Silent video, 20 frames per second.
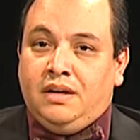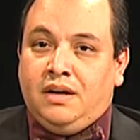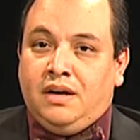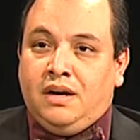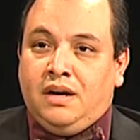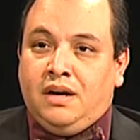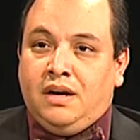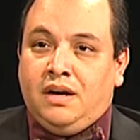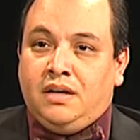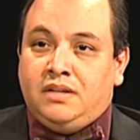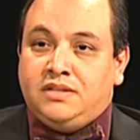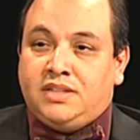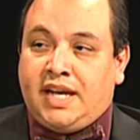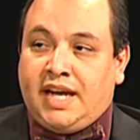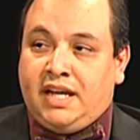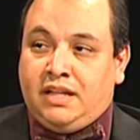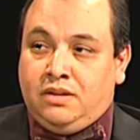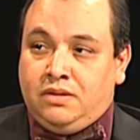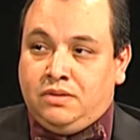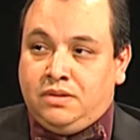uh,
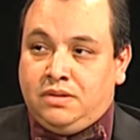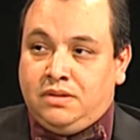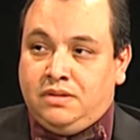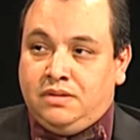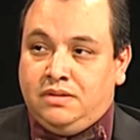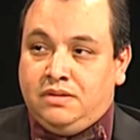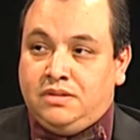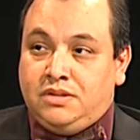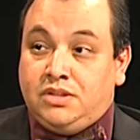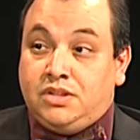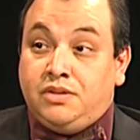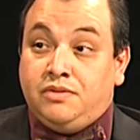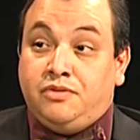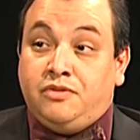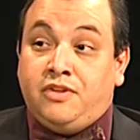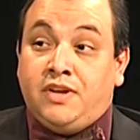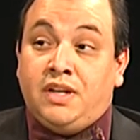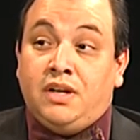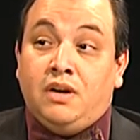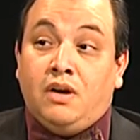tailored to
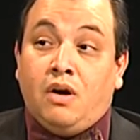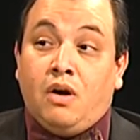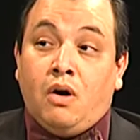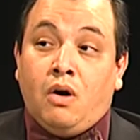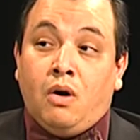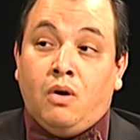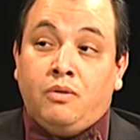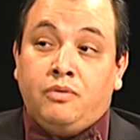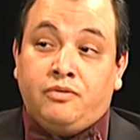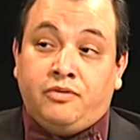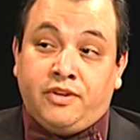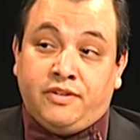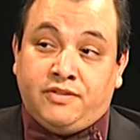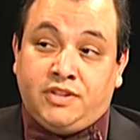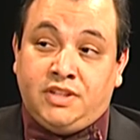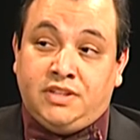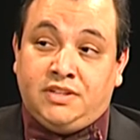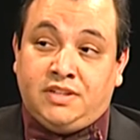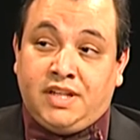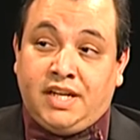fit all
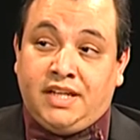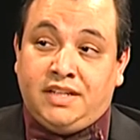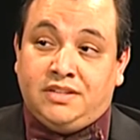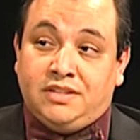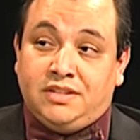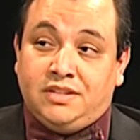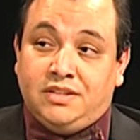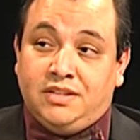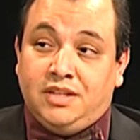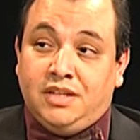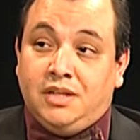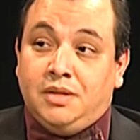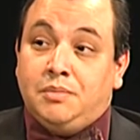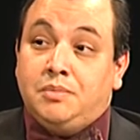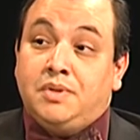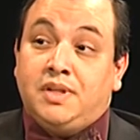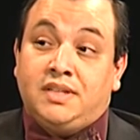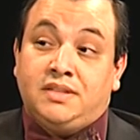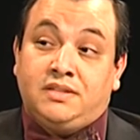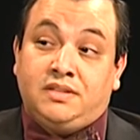50 states
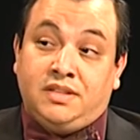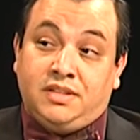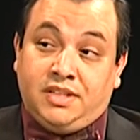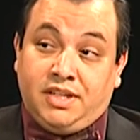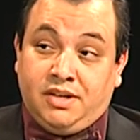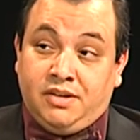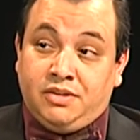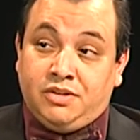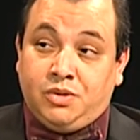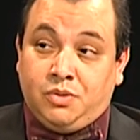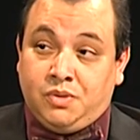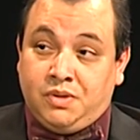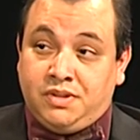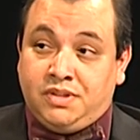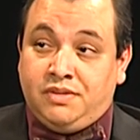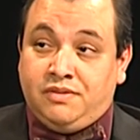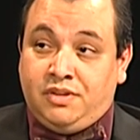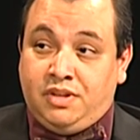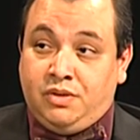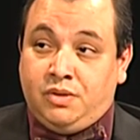plus the
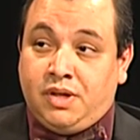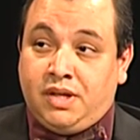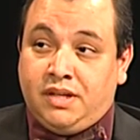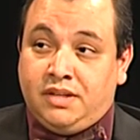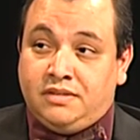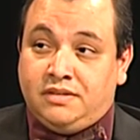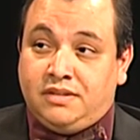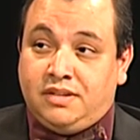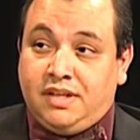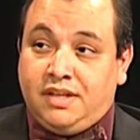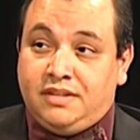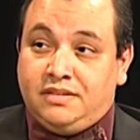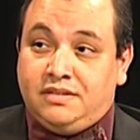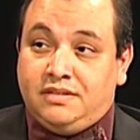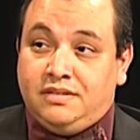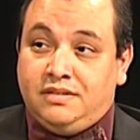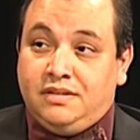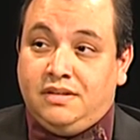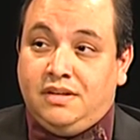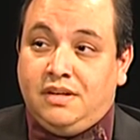territories of the United
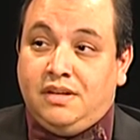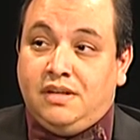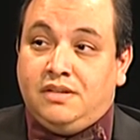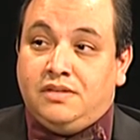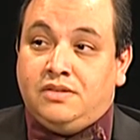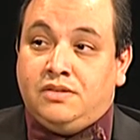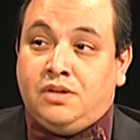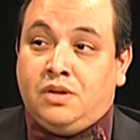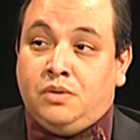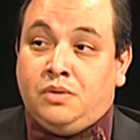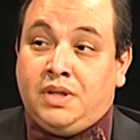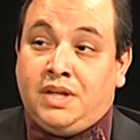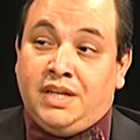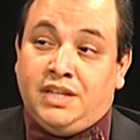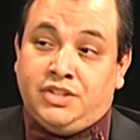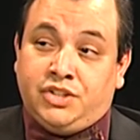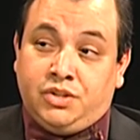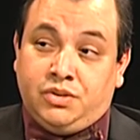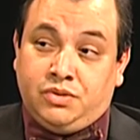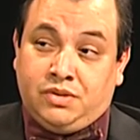States. Okay. So the
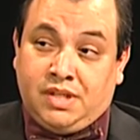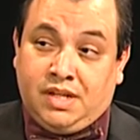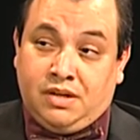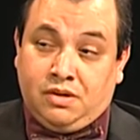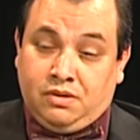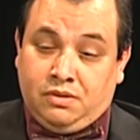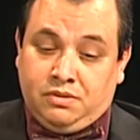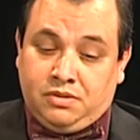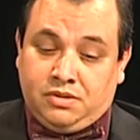issues that are